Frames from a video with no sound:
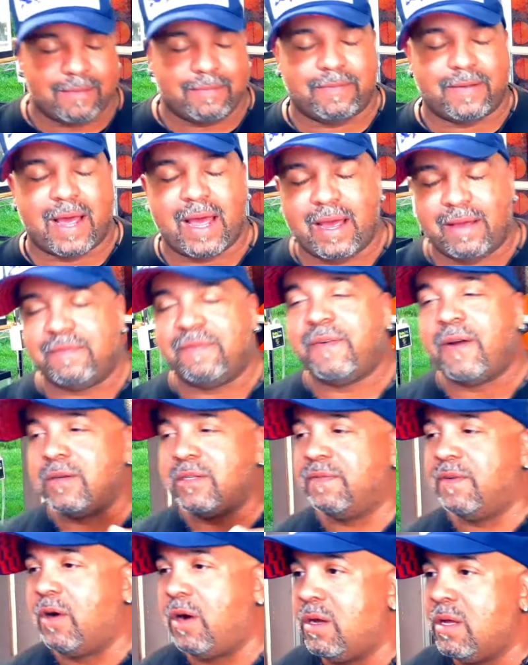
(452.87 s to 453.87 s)
have.
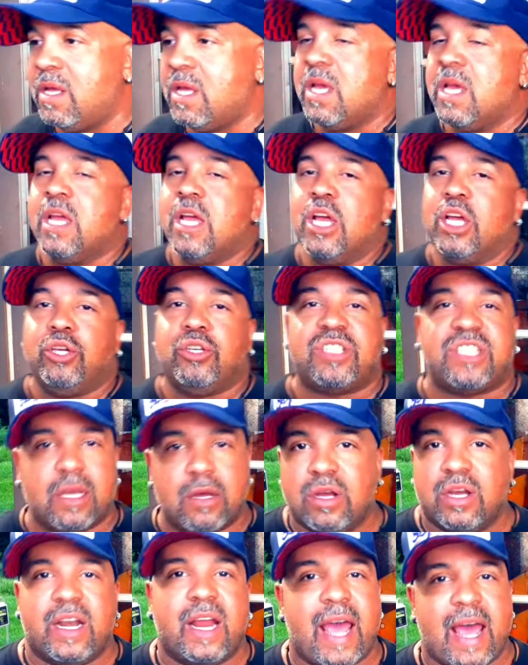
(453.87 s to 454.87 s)
First of all, you're
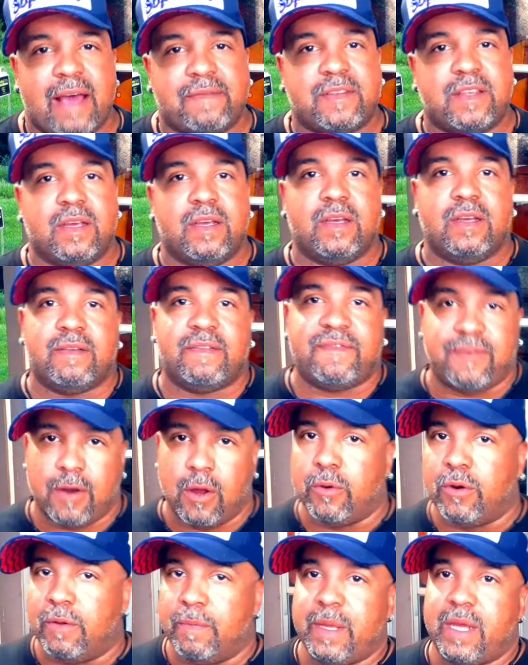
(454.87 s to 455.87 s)
still gonna have to
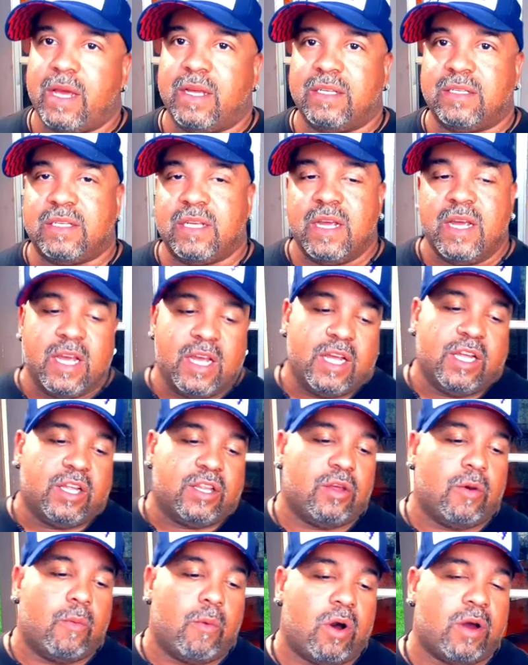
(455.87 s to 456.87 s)
float them because
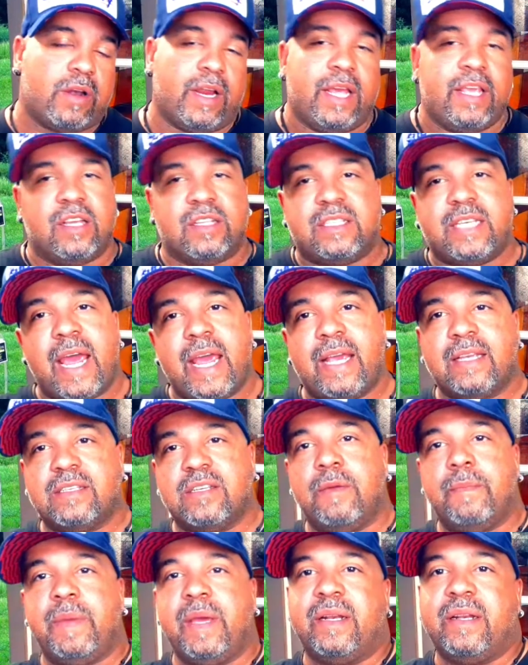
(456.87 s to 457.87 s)
the water in your tank
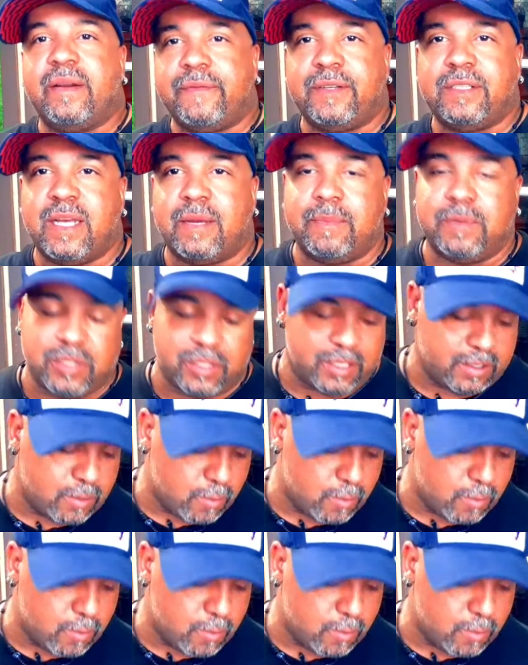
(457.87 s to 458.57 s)
is gonna be a different temperature